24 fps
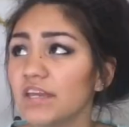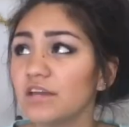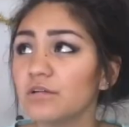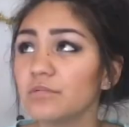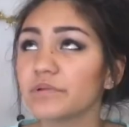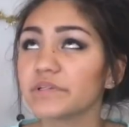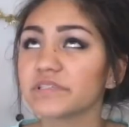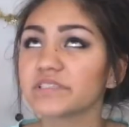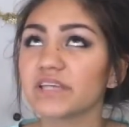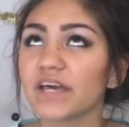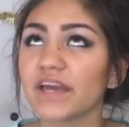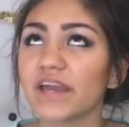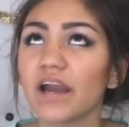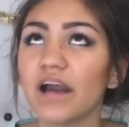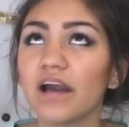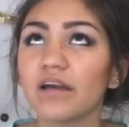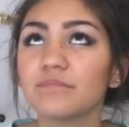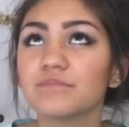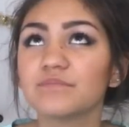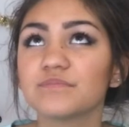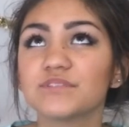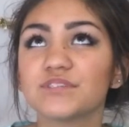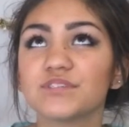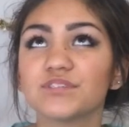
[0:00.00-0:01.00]
He was like,
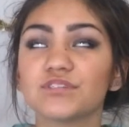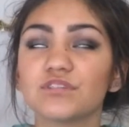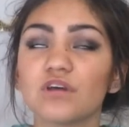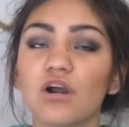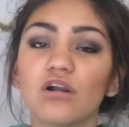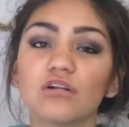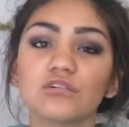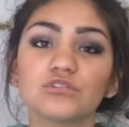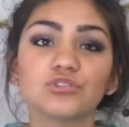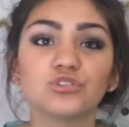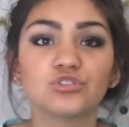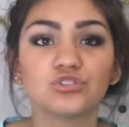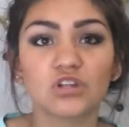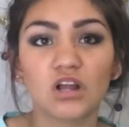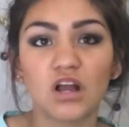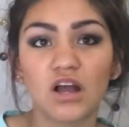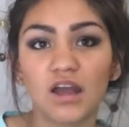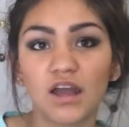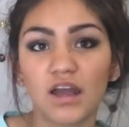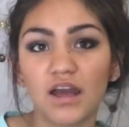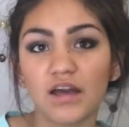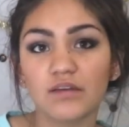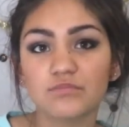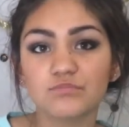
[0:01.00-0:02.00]
I'm so
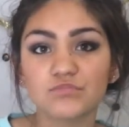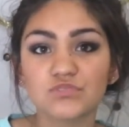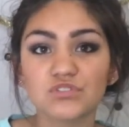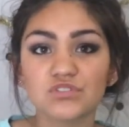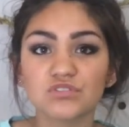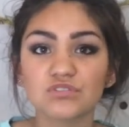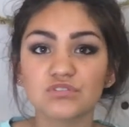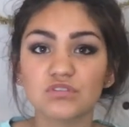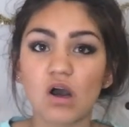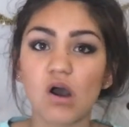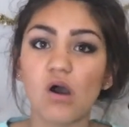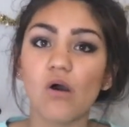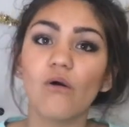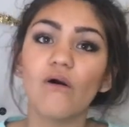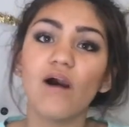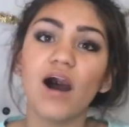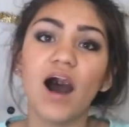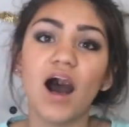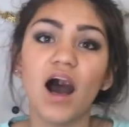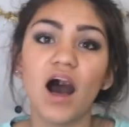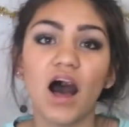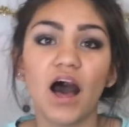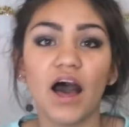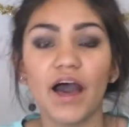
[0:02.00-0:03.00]
drunk, I'm so
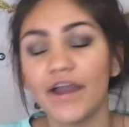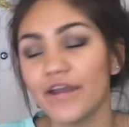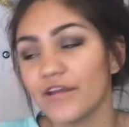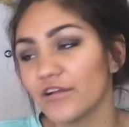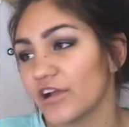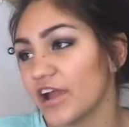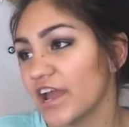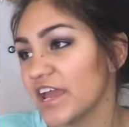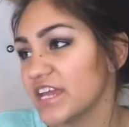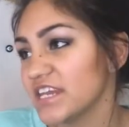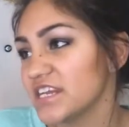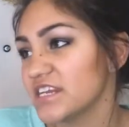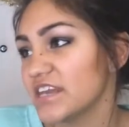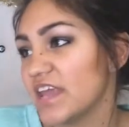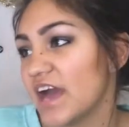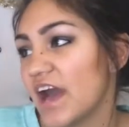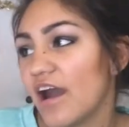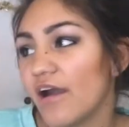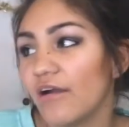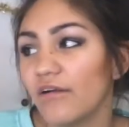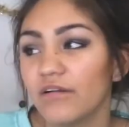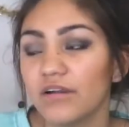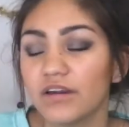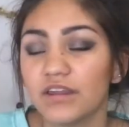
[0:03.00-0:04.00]
high right
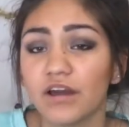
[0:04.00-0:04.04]
now.